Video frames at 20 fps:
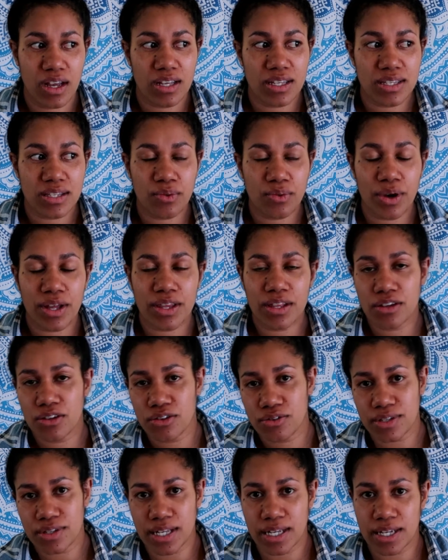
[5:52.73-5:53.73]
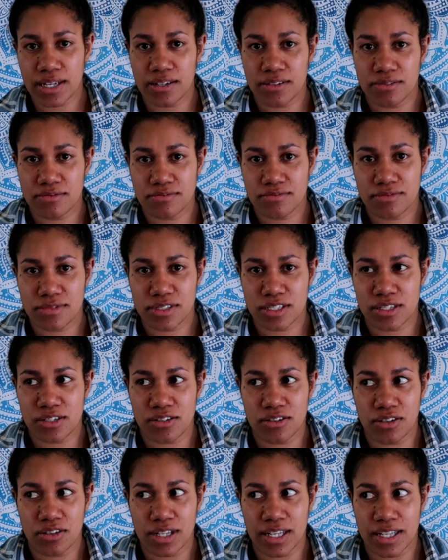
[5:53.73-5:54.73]
it's the way that you see it.
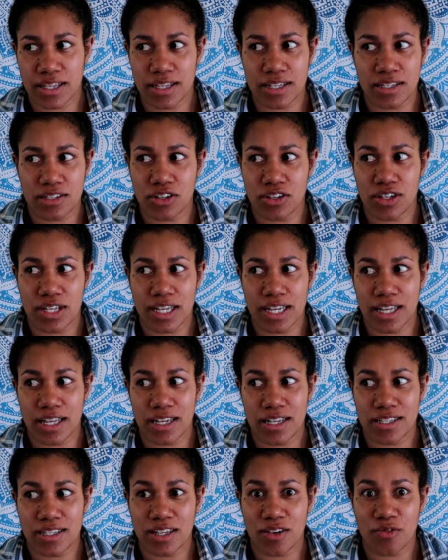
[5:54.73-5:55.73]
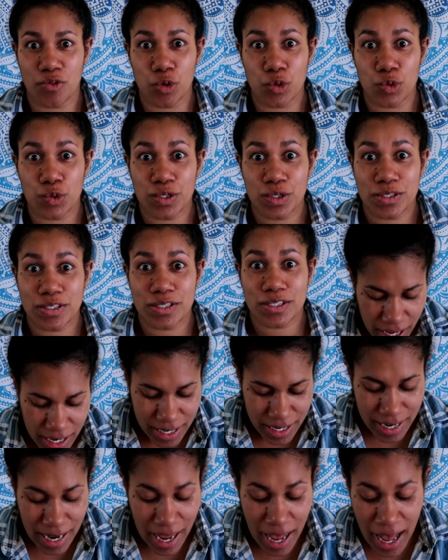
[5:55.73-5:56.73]
It's not like, there's not like any set rules.
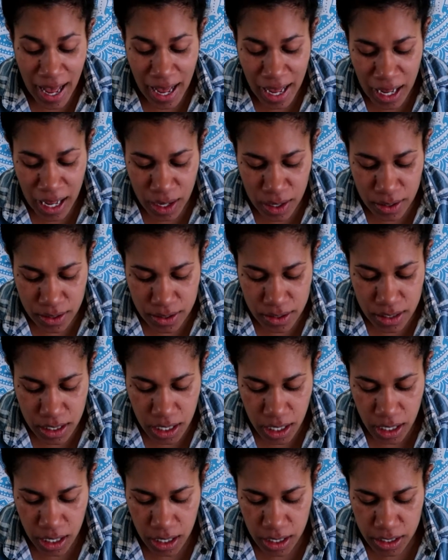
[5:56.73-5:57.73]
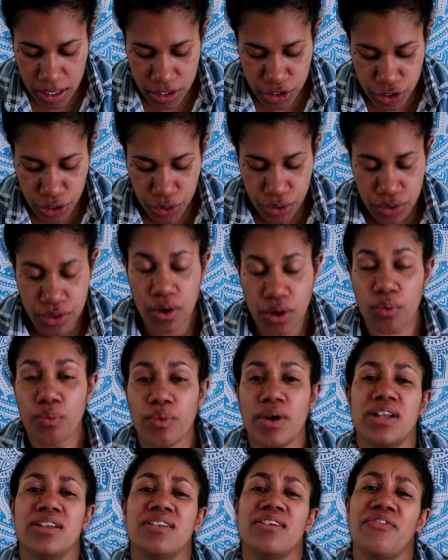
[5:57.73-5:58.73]
Now to the
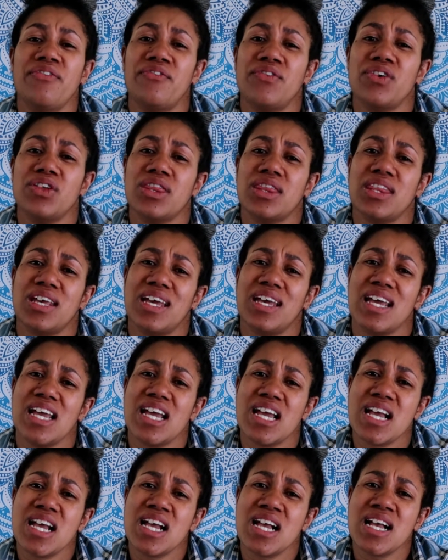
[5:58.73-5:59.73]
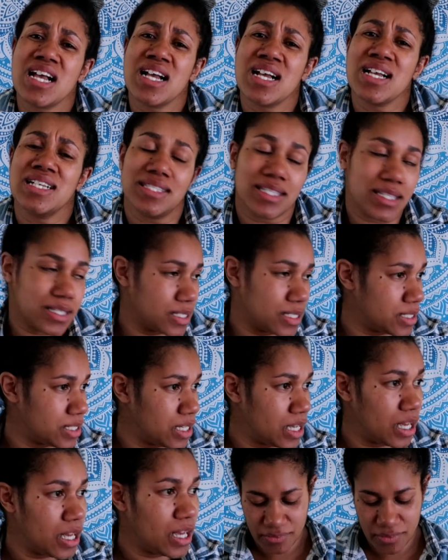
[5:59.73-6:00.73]
wonderful thing,
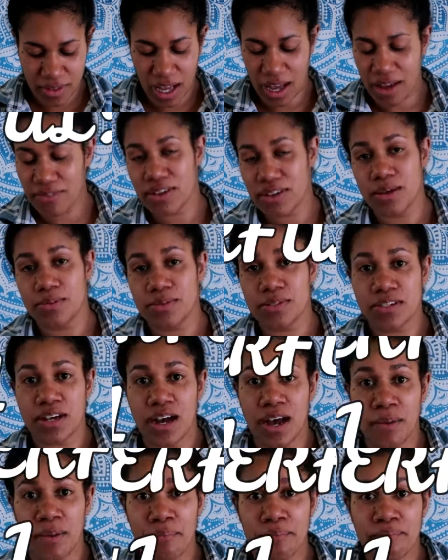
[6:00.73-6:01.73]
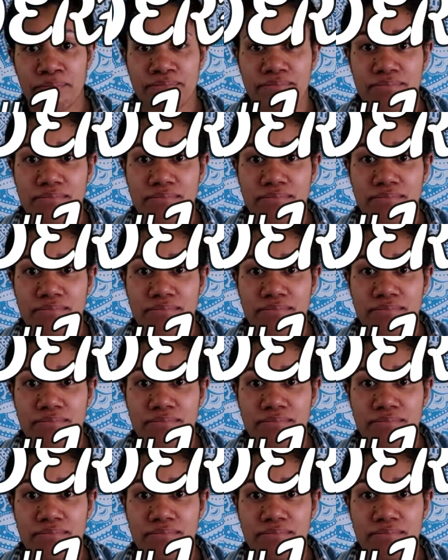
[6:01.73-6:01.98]
having heaps of time.